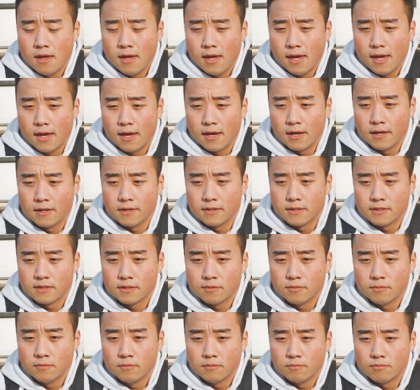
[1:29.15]
and
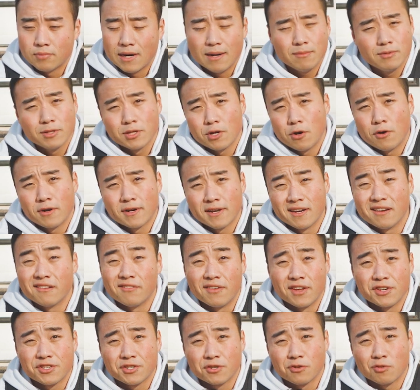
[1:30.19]
probably go on an
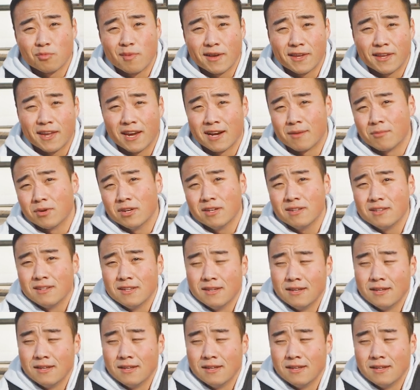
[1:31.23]
adventure with my camera,